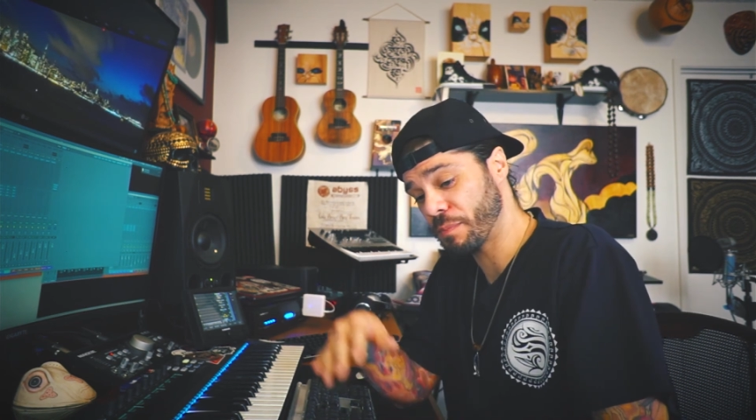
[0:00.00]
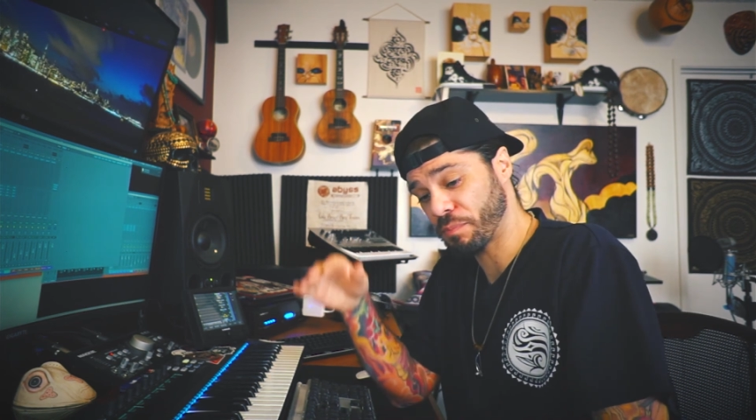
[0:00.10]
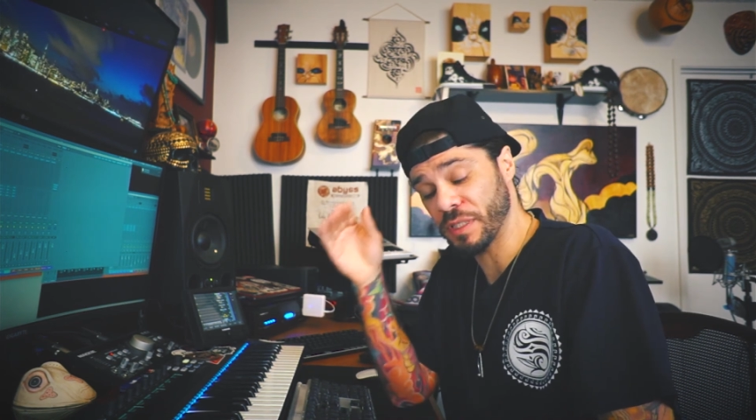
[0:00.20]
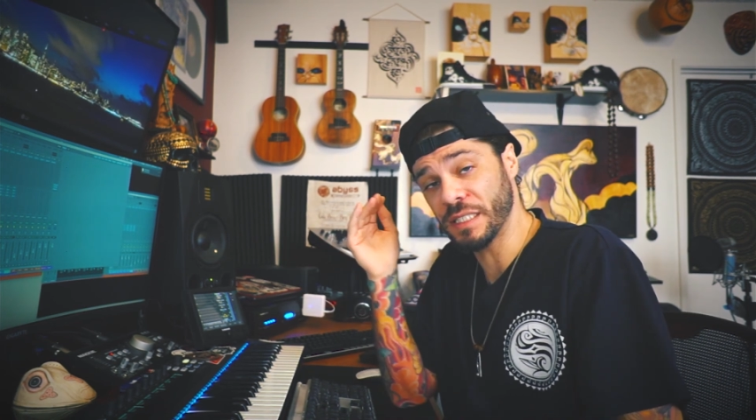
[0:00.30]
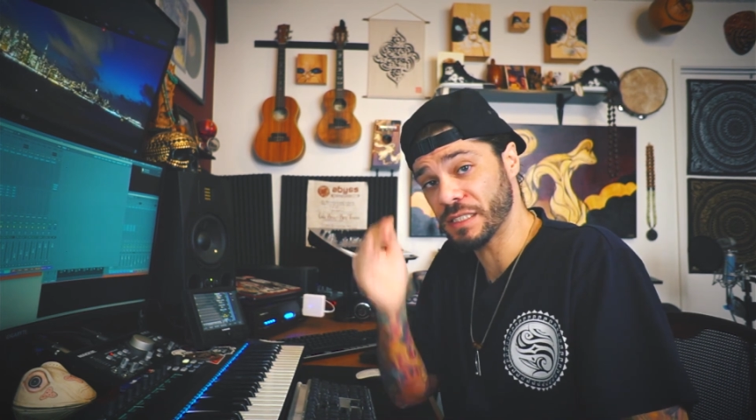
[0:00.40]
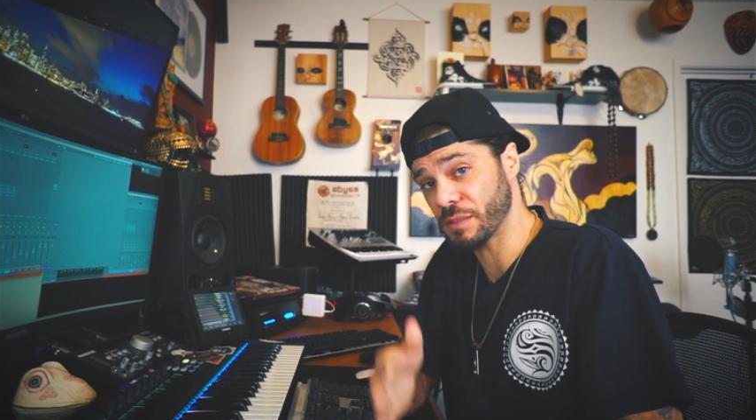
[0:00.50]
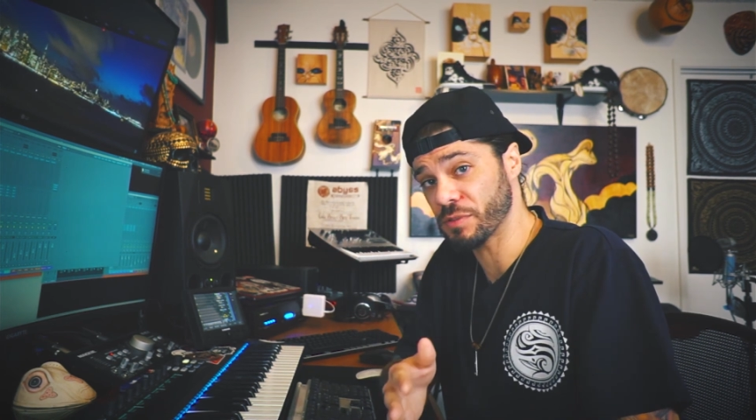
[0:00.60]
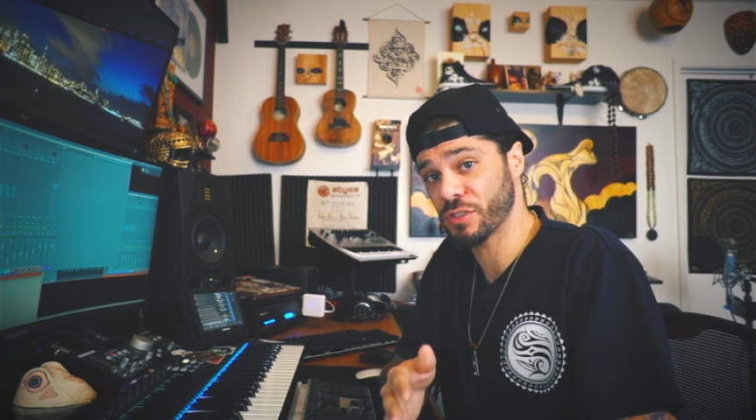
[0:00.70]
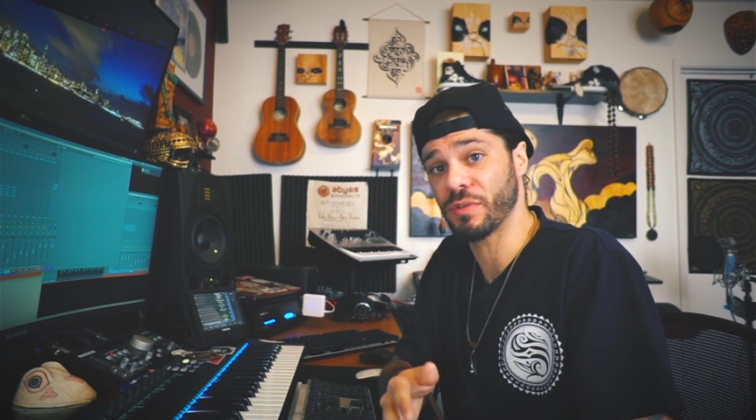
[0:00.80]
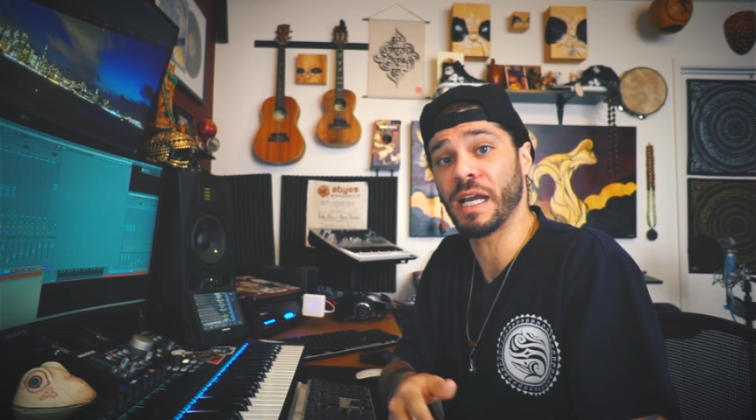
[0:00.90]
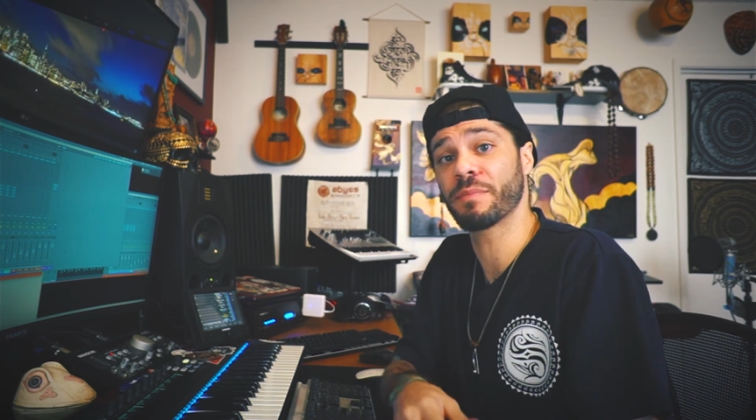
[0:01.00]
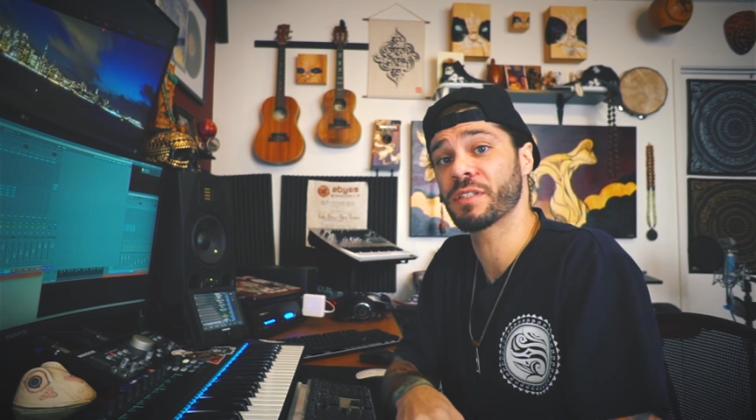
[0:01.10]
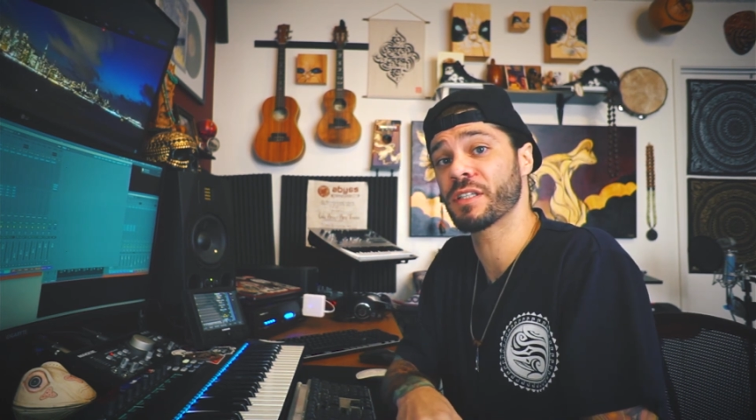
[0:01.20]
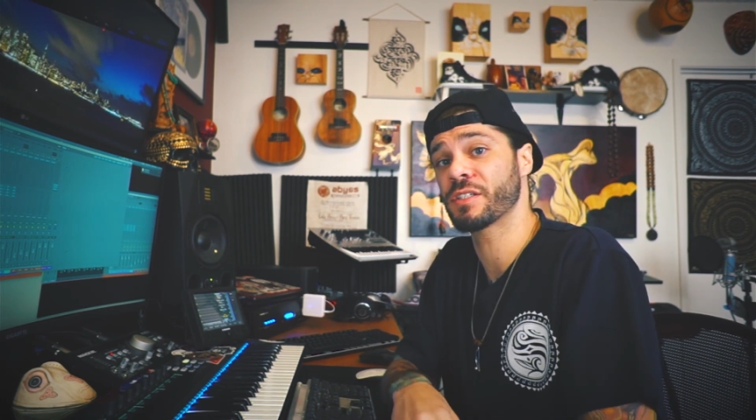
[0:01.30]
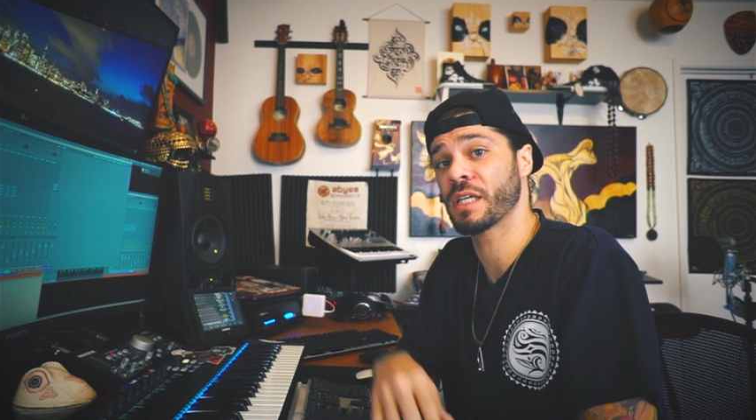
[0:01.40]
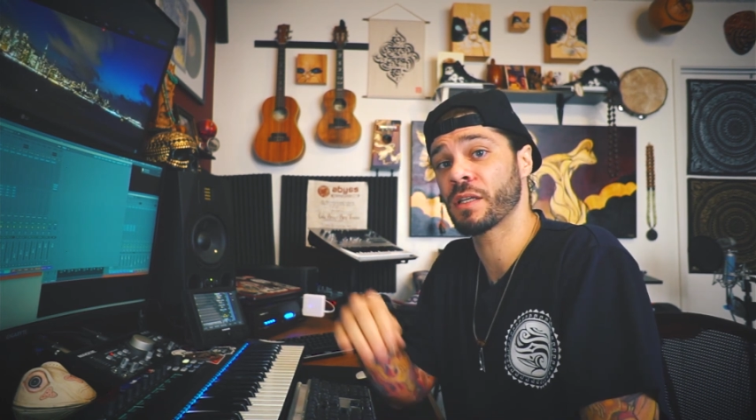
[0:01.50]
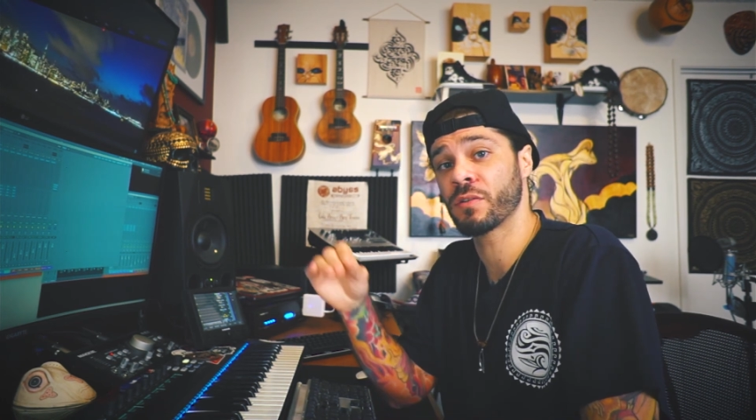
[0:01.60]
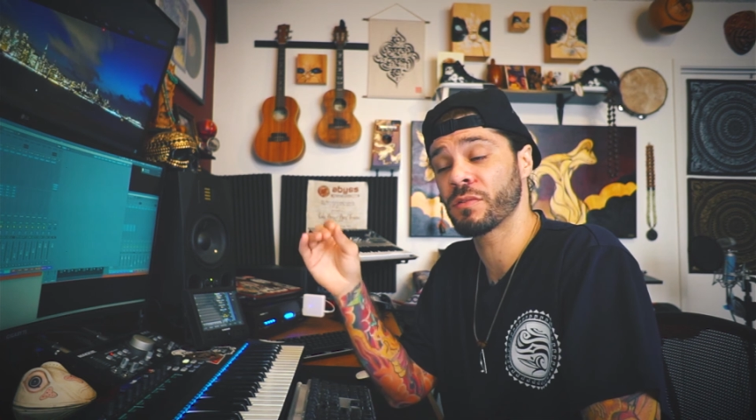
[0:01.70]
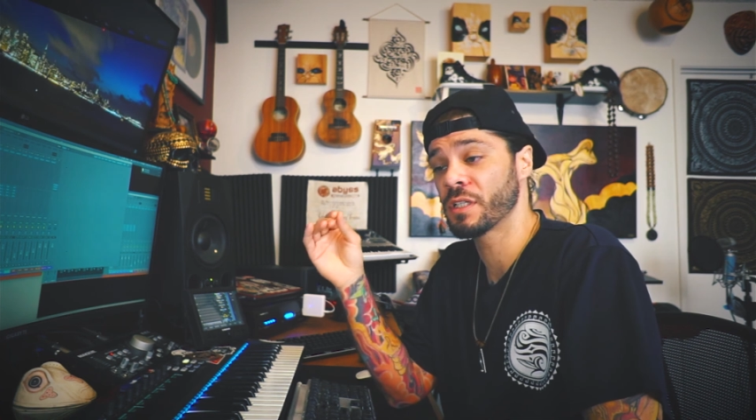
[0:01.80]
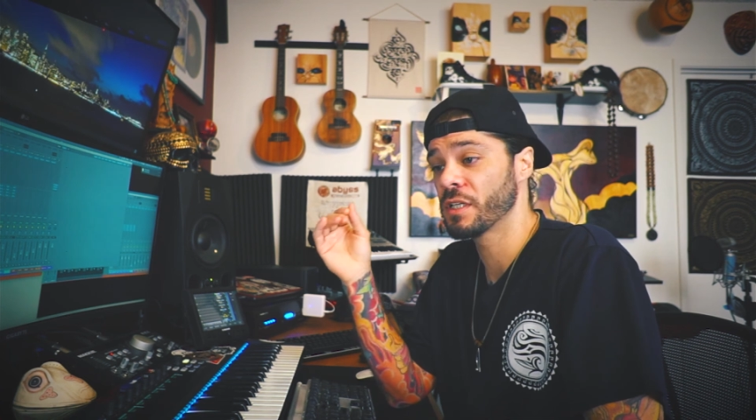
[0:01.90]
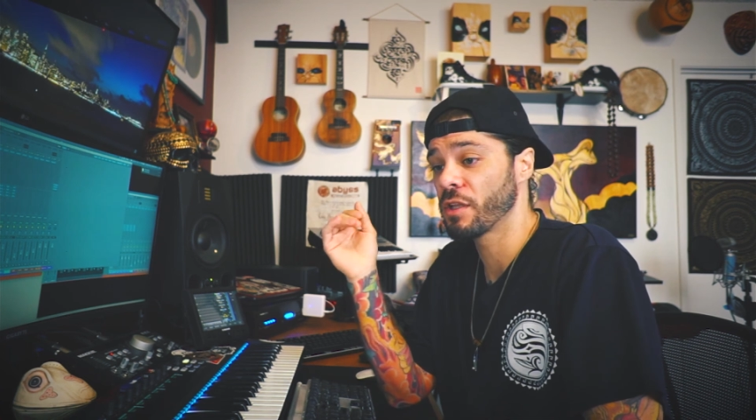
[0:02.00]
please subscribe to the channel.